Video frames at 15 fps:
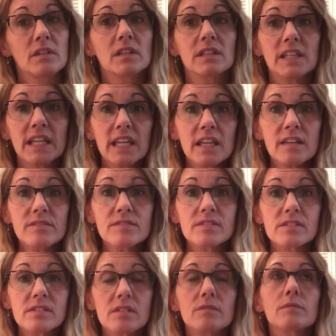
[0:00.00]
The
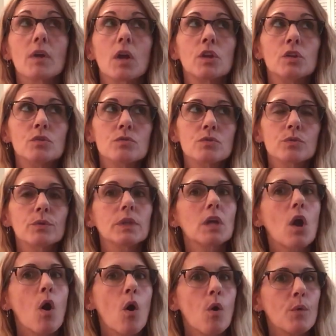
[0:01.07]
leaves are
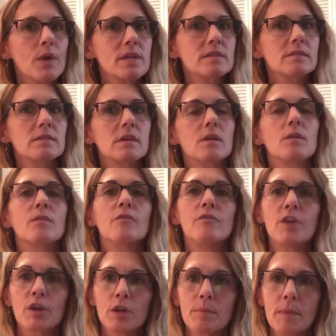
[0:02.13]
usually always
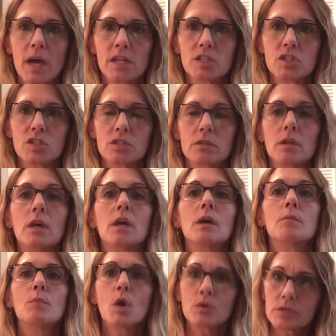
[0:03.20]
very much,
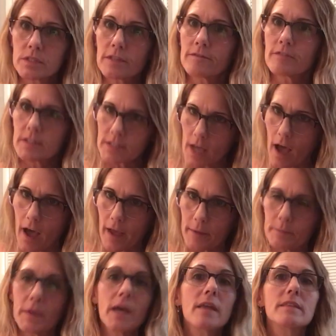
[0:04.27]
most of the
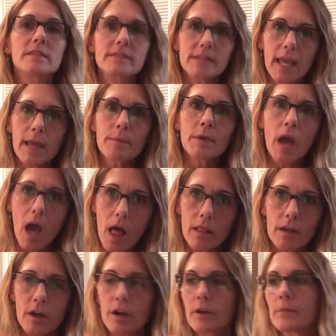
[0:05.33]
time, the same
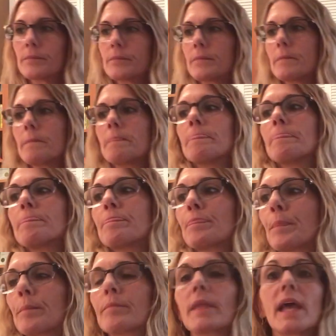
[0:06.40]
color.
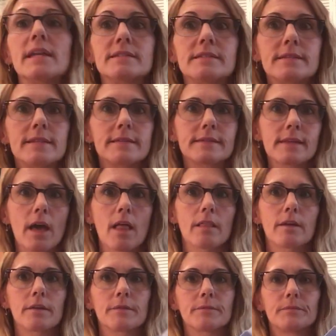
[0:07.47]
It's this
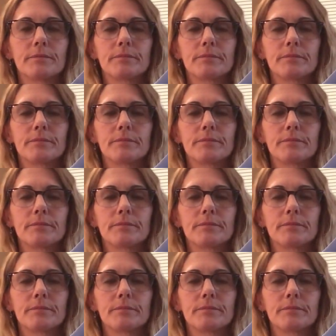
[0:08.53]
color.